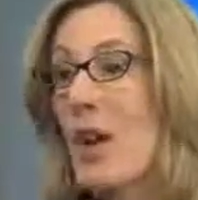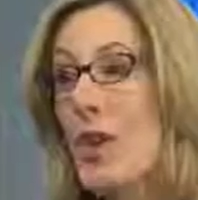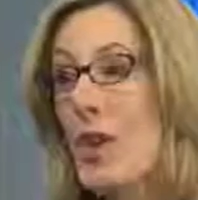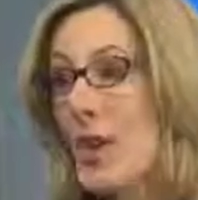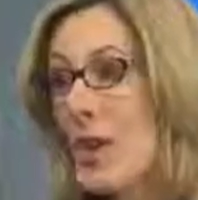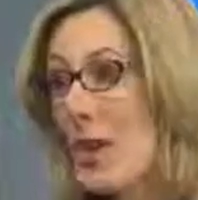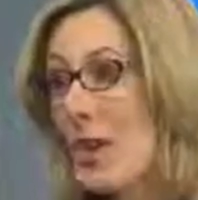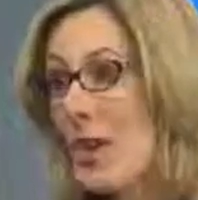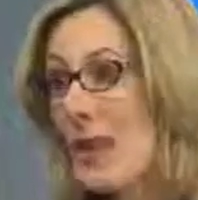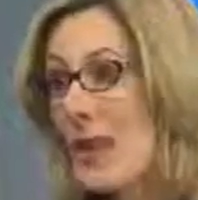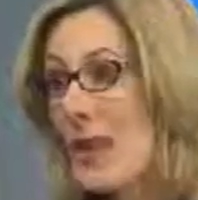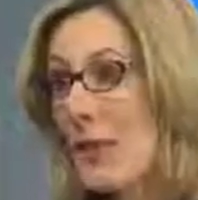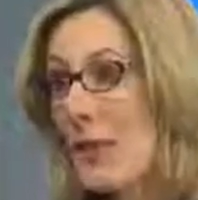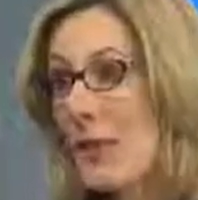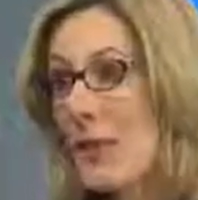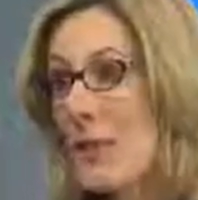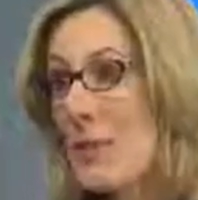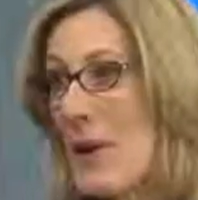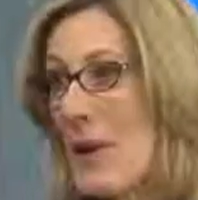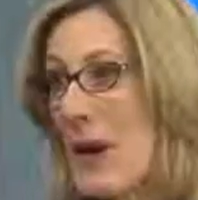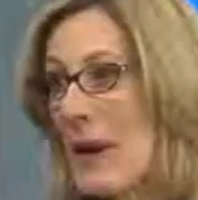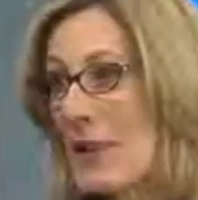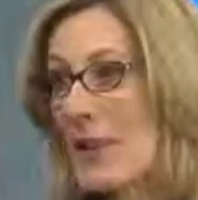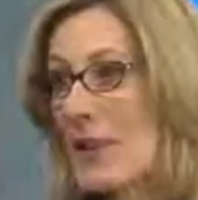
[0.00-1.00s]
you're going to give
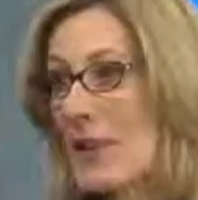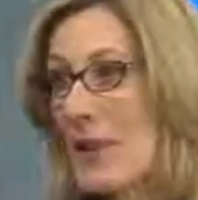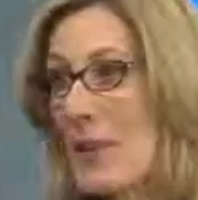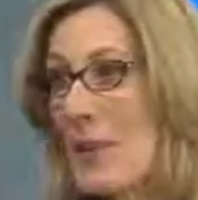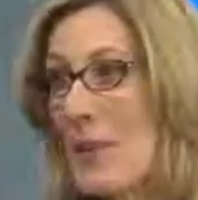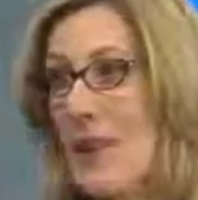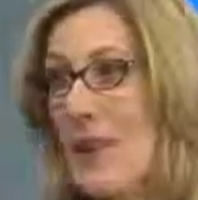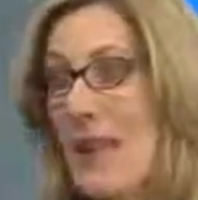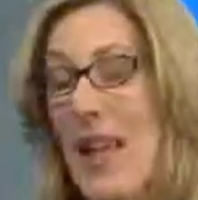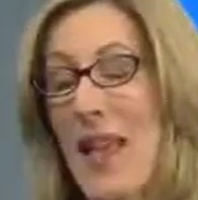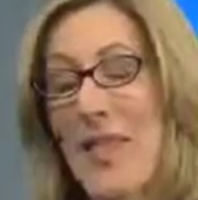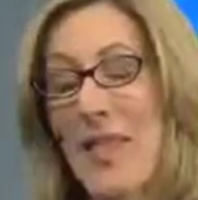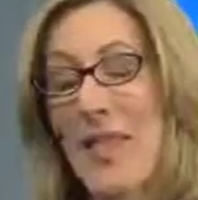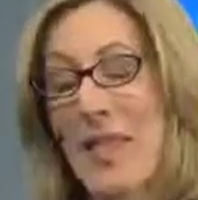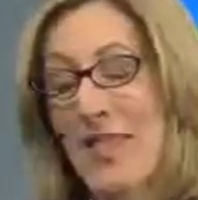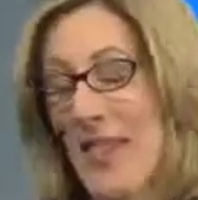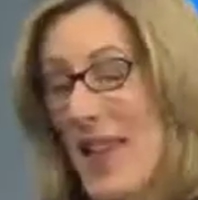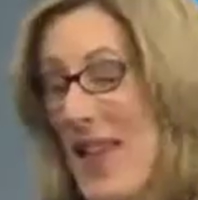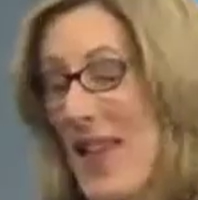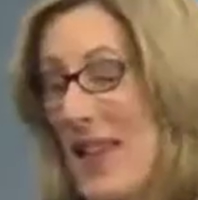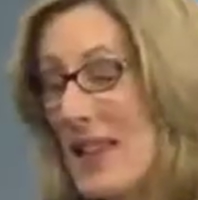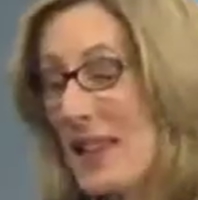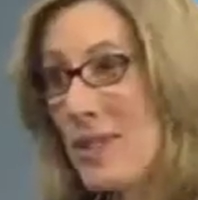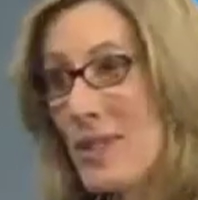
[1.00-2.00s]
feedback to someone and
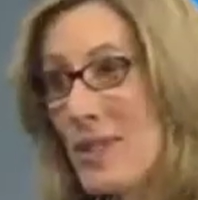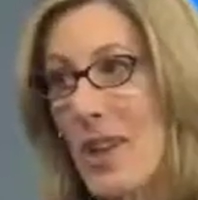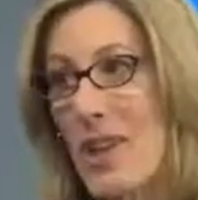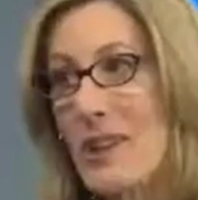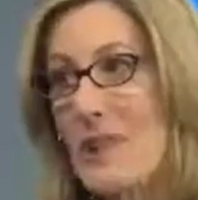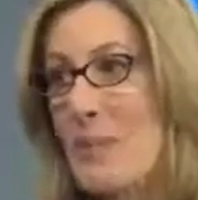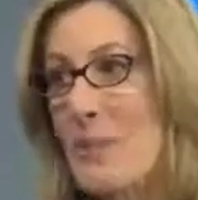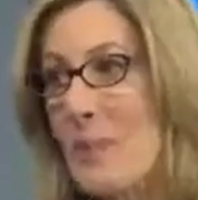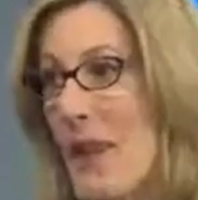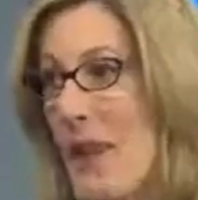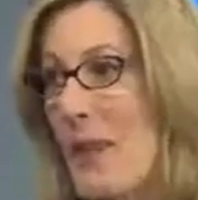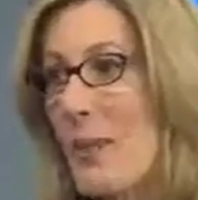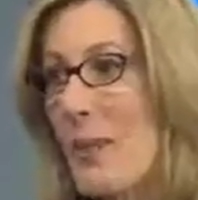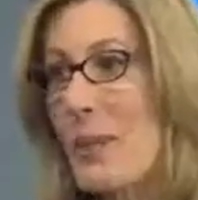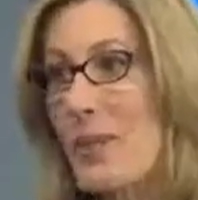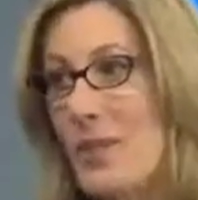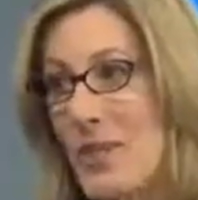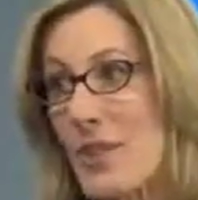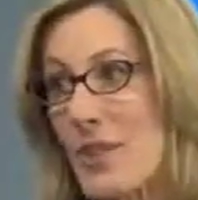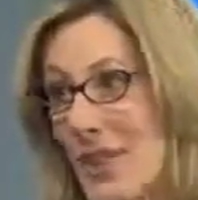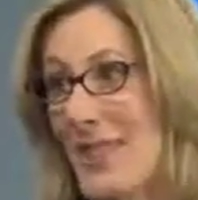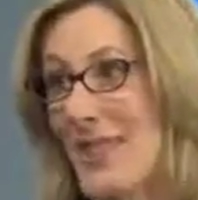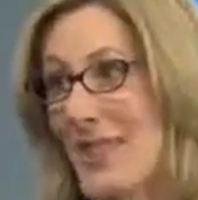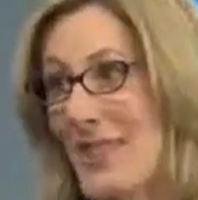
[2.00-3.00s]
they just may
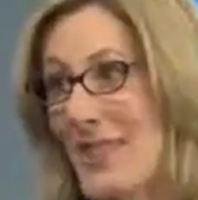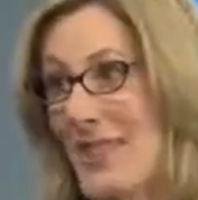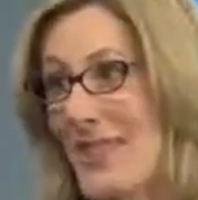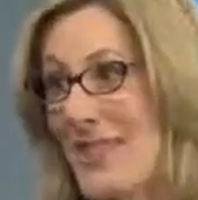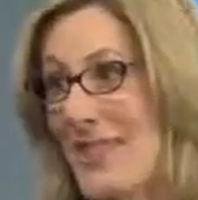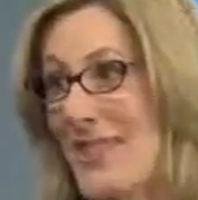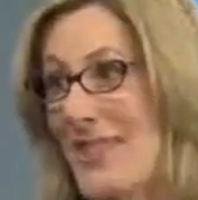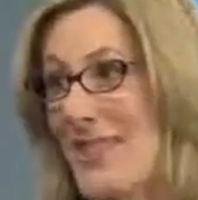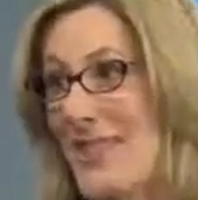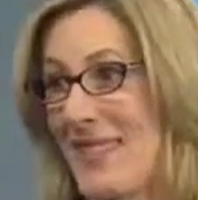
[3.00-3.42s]
resist it.